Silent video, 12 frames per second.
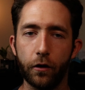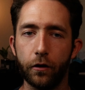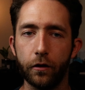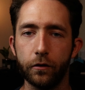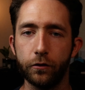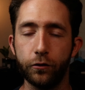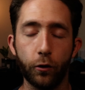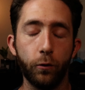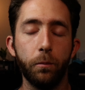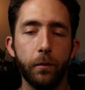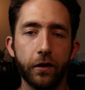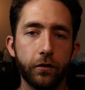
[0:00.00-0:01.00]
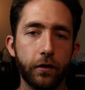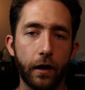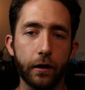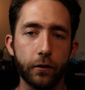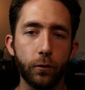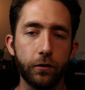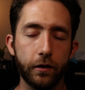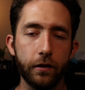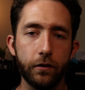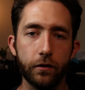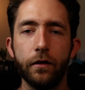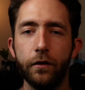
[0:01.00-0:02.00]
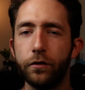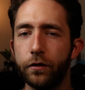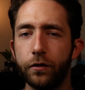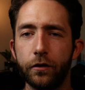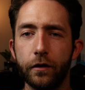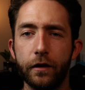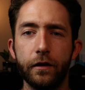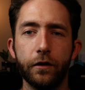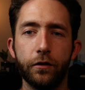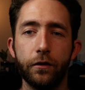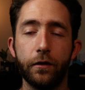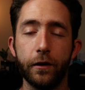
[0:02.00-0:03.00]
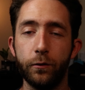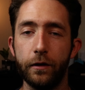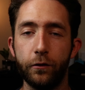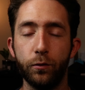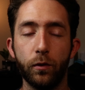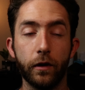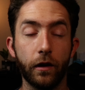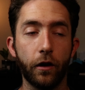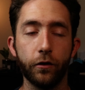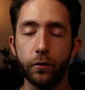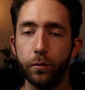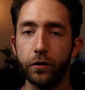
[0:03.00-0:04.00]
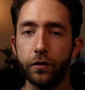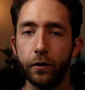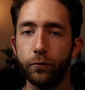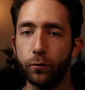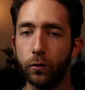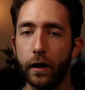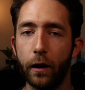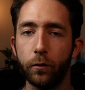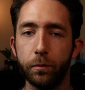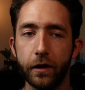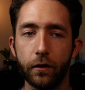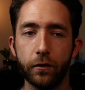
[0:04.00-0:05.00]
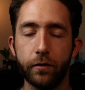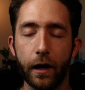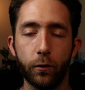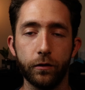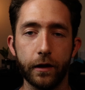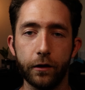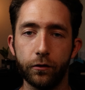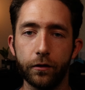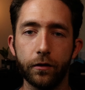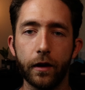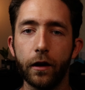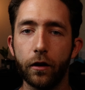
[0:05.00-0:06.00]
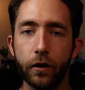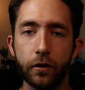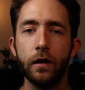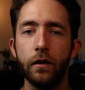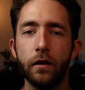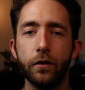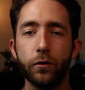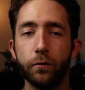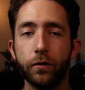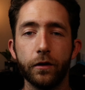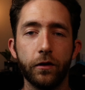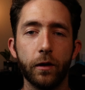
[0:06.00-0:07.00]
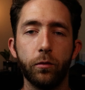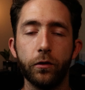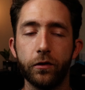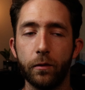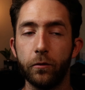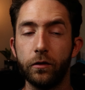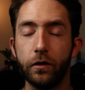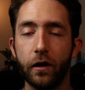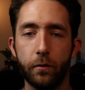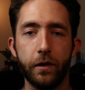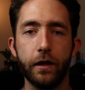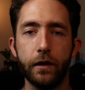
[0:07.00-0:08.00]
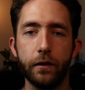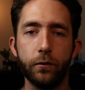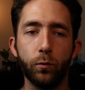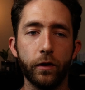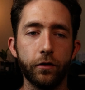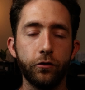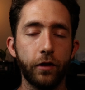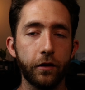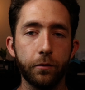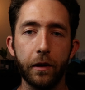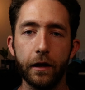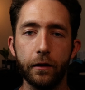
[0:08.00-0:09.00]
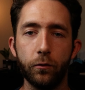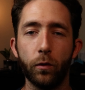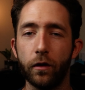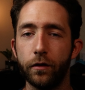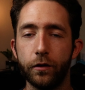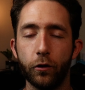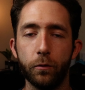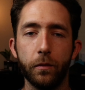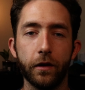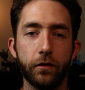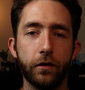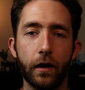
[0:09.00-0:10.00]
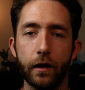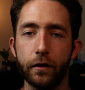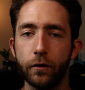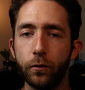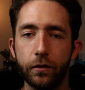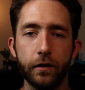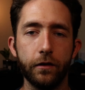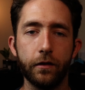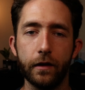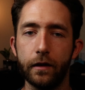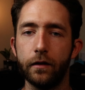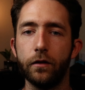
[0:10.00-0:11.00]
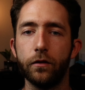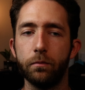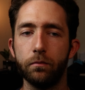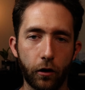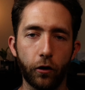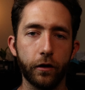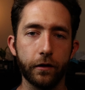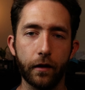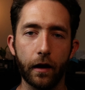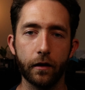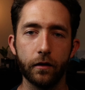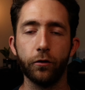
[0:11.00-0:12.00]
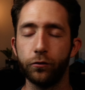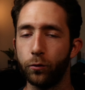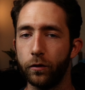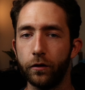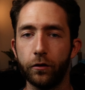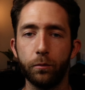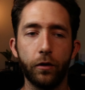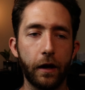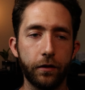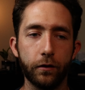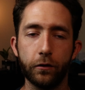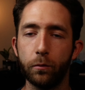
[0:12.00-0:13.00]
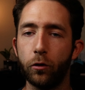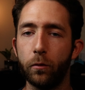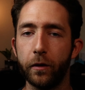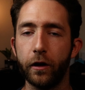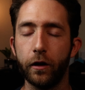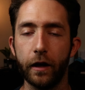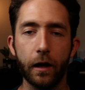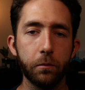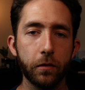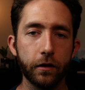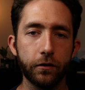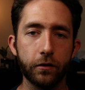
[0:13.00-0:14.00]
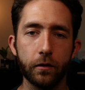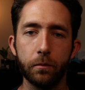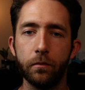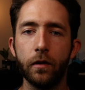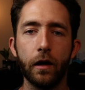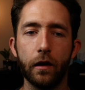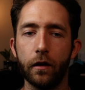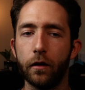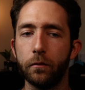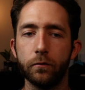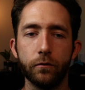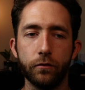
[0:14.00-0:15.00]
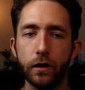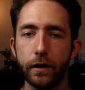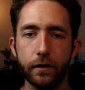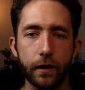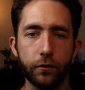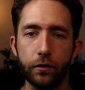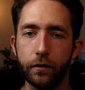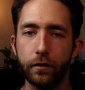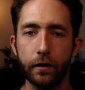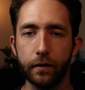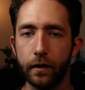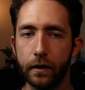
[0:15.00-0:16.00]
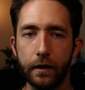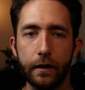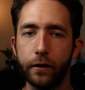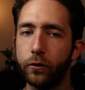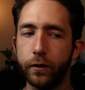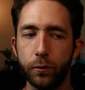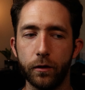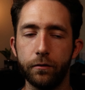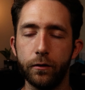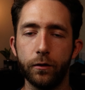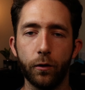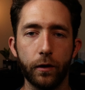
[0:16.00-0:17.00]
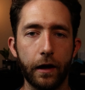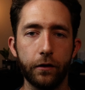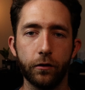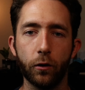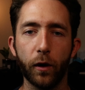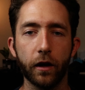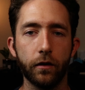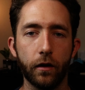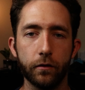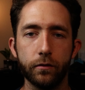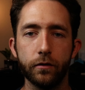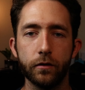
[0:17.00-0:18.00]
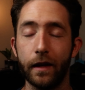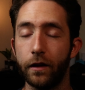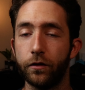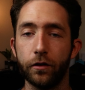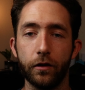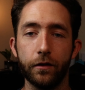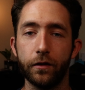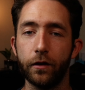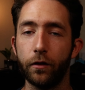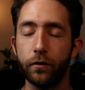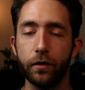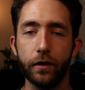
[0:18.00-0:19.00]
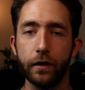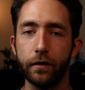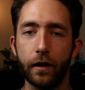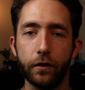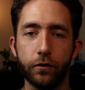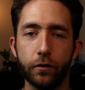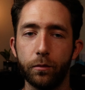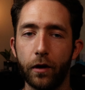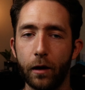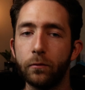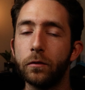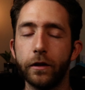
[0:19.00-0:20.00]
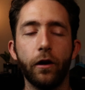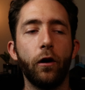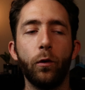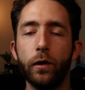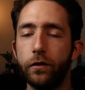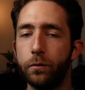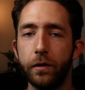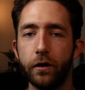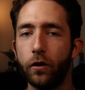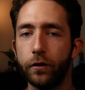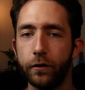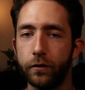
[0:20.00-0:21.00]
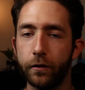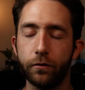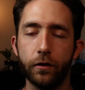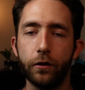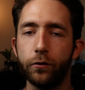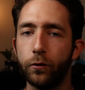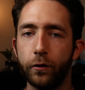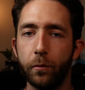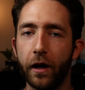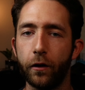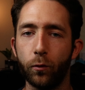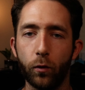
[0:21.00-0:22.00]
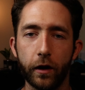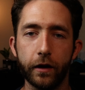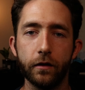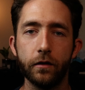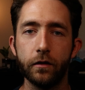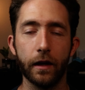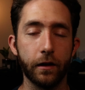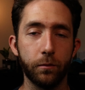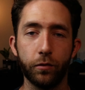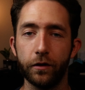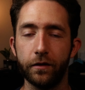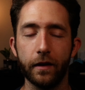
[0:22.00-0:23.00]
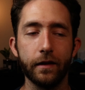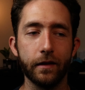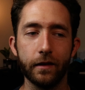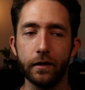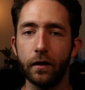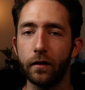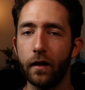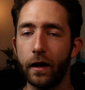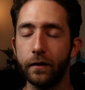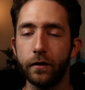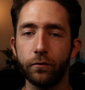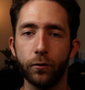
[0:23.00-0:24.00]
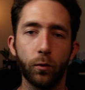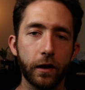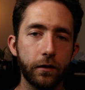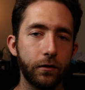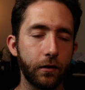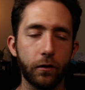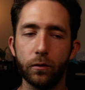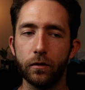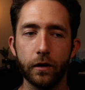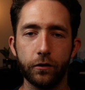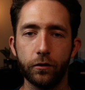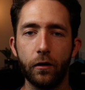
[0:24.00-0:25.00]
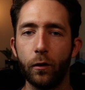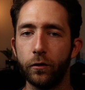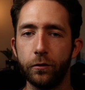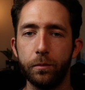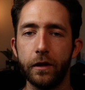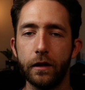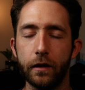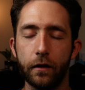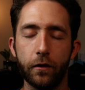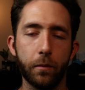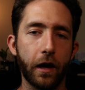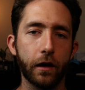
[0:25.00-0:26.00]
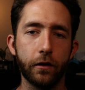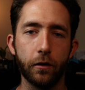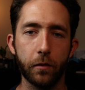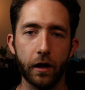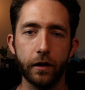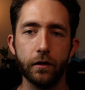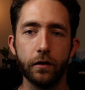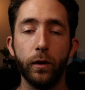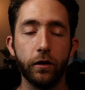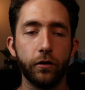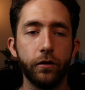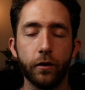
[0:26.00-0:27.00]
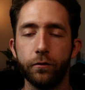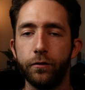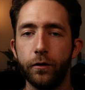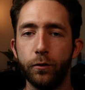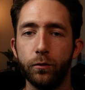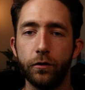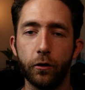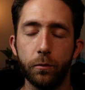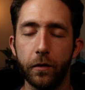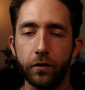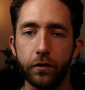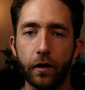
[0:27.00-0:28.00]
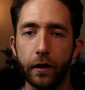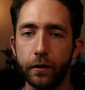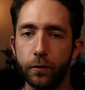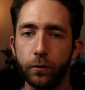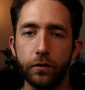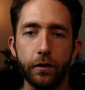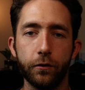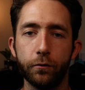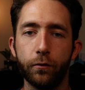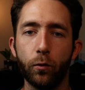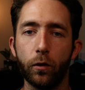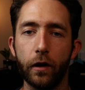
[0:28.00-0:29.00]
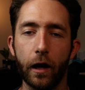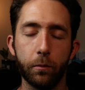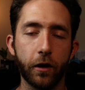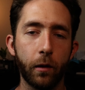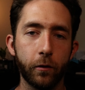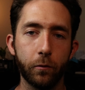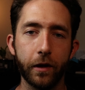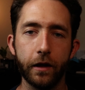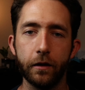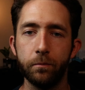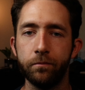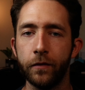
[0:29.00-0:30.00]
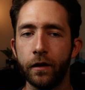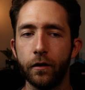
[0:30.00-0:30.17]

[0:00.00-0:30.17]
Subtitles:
are don't miss diagnoses. These are certain conditions that you need to 100% rule out because of how dangerous they are. So for example, someone coming in with chest pain, one of the don't miss diagnoses is a heart attack. For shortness of breath, it's a pulmonary embolism, a really dangerous thing that can kill you if you don't catch it quick enough. Cancer is another thing that should probably always be on your differential no matter what. It can present in a lot of different ways, so it should always be in the back of your mind. We learned a few don't miss diagnoses for abdominal pain.